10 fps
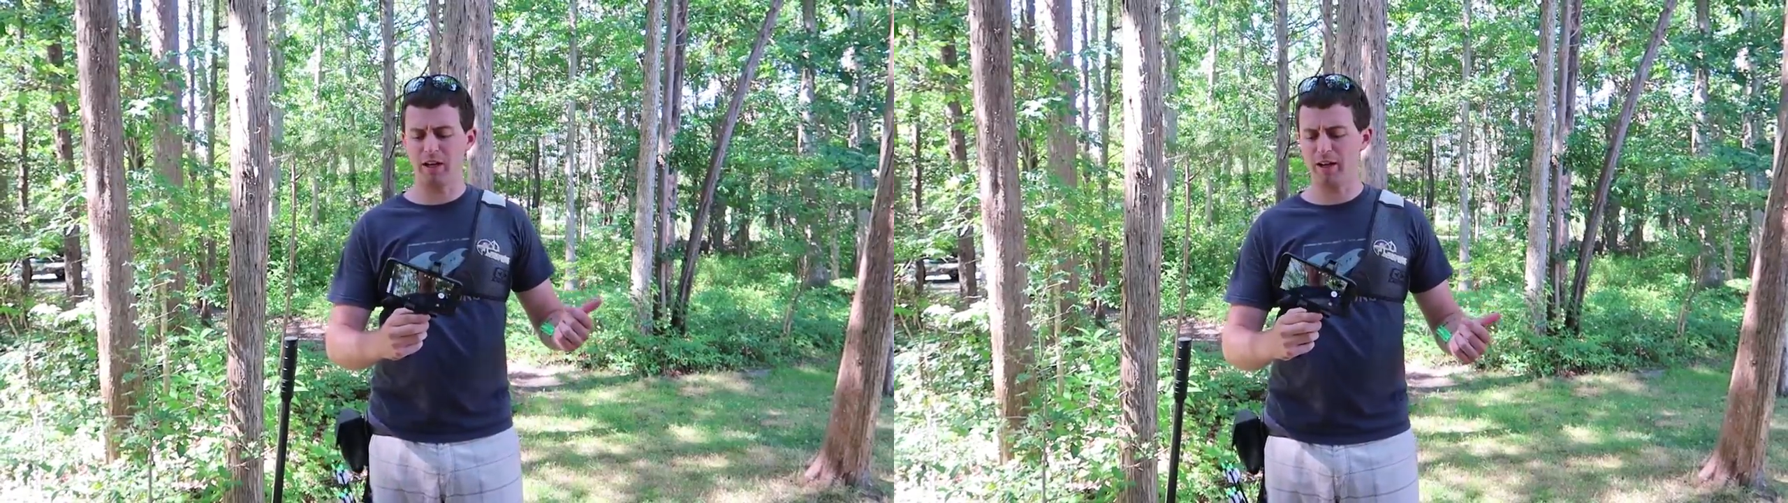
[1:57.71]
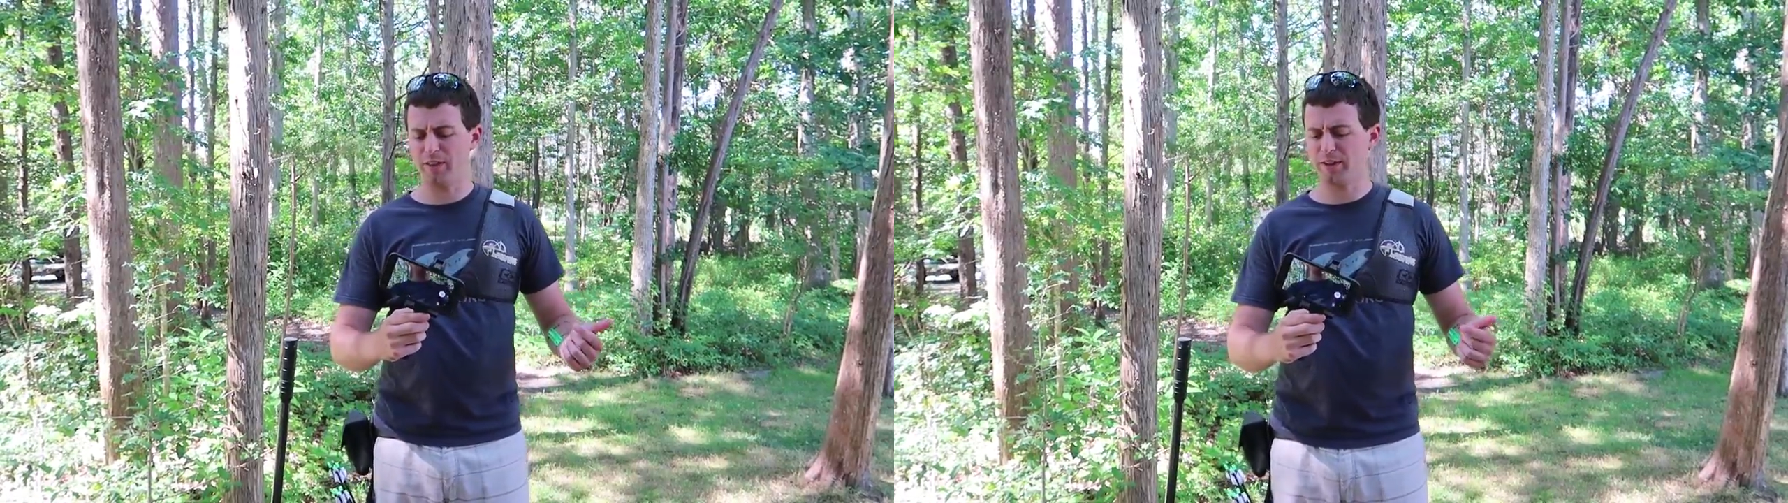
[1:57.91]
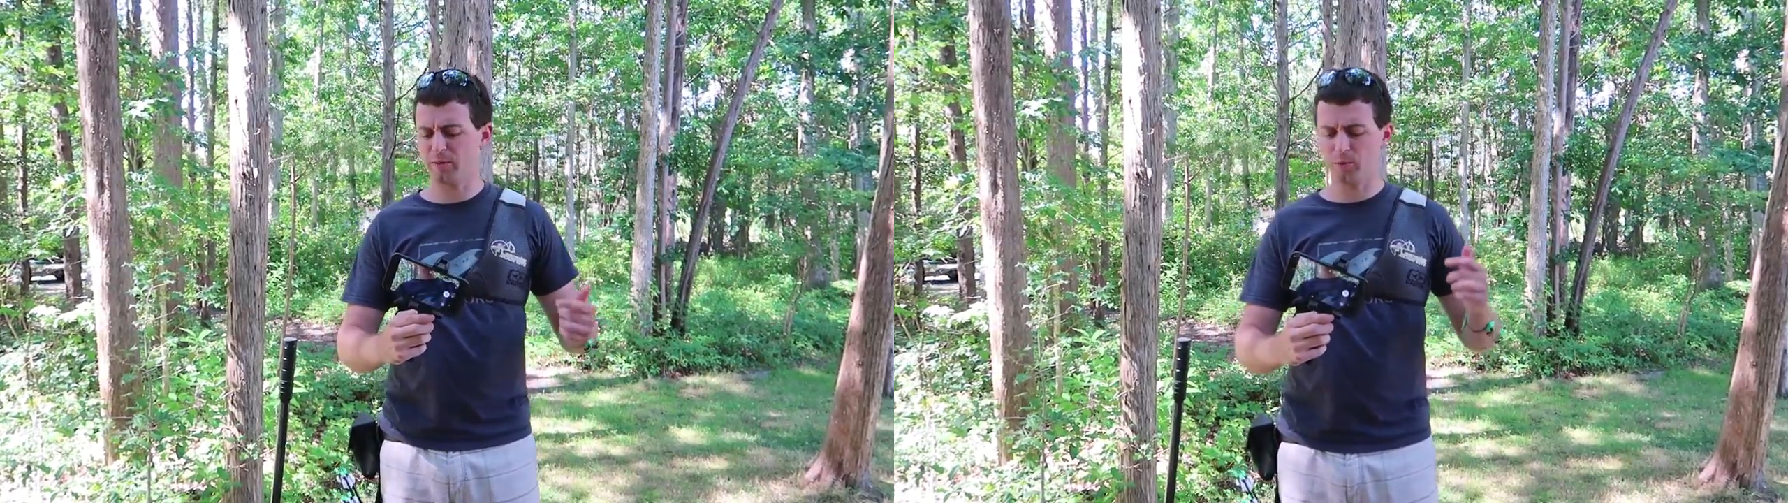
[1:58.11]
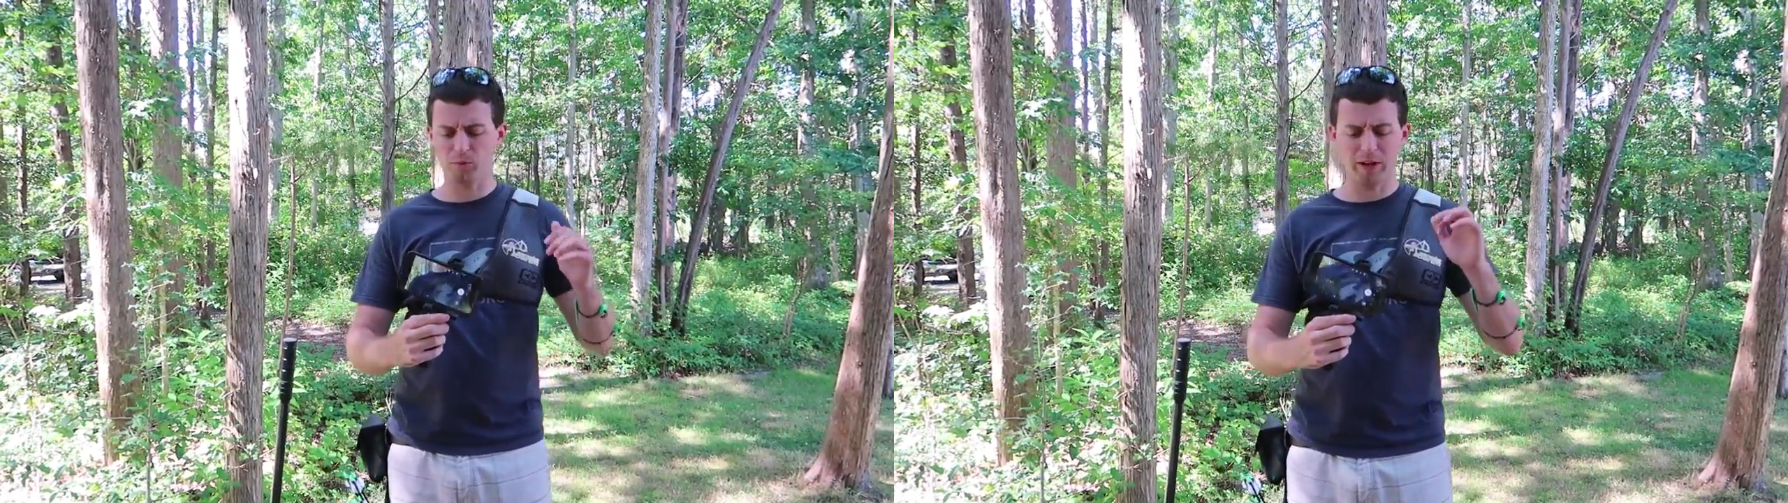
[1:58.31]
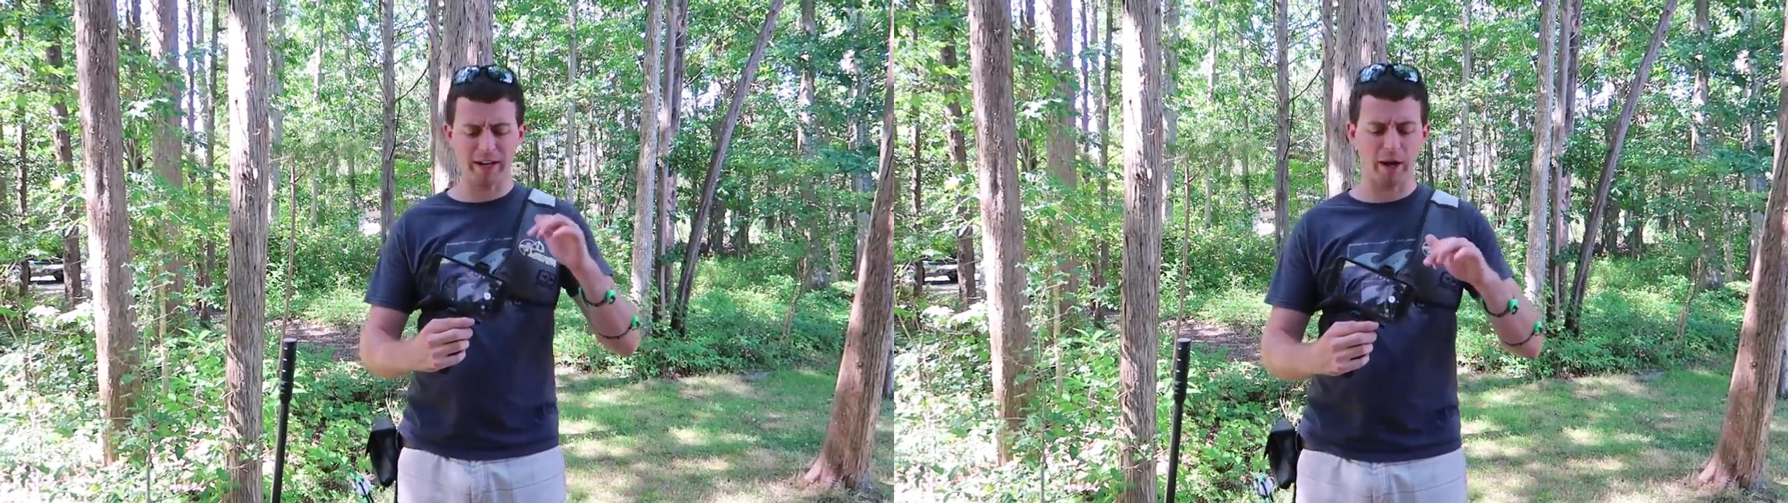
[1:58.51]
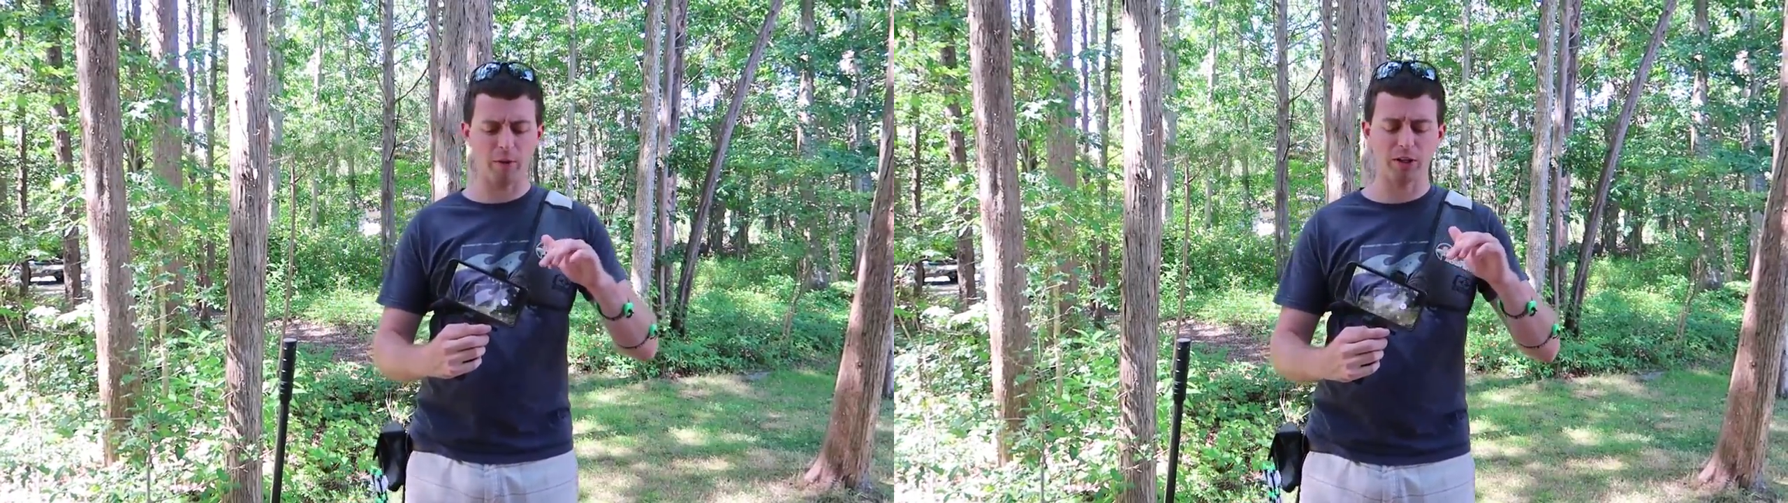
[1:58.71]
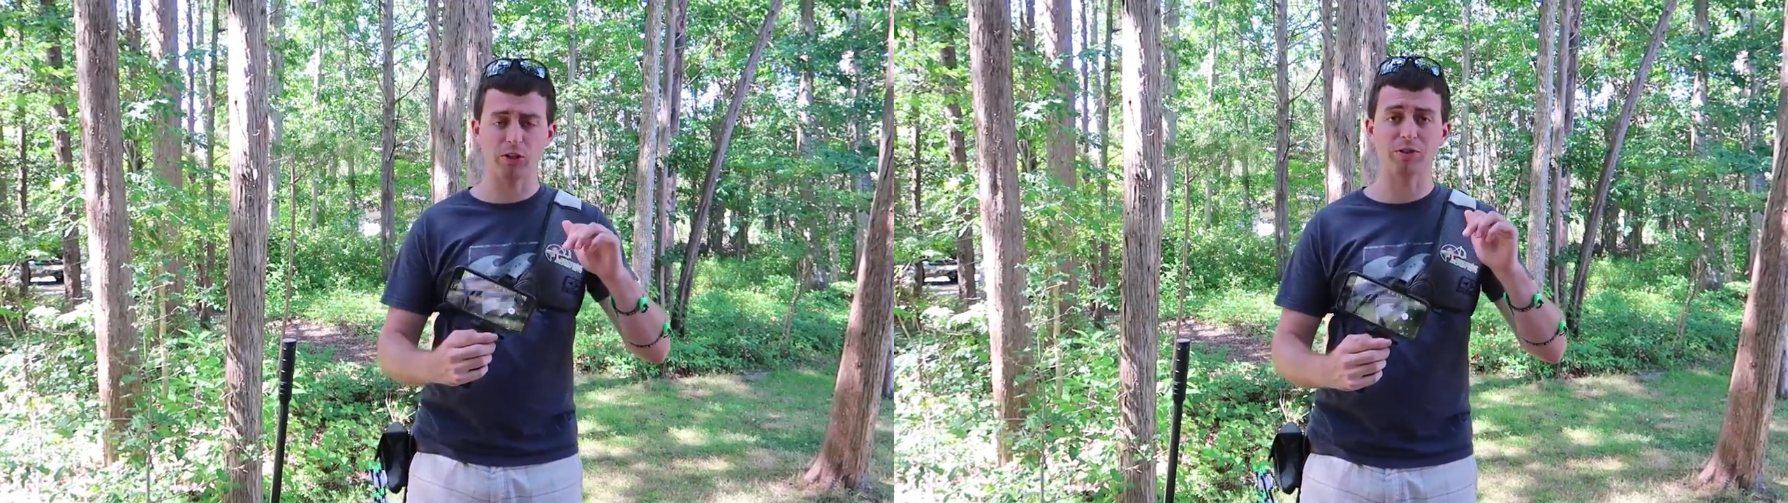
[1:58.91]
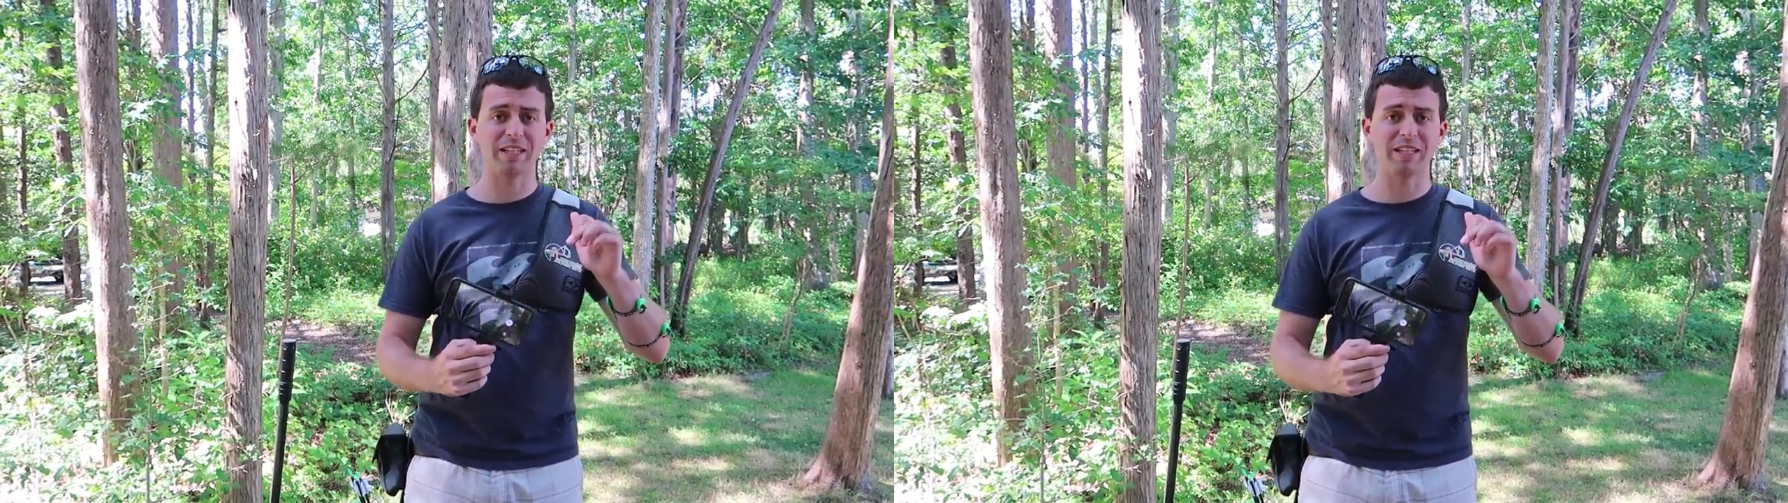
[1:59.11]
I think right now we're gonna do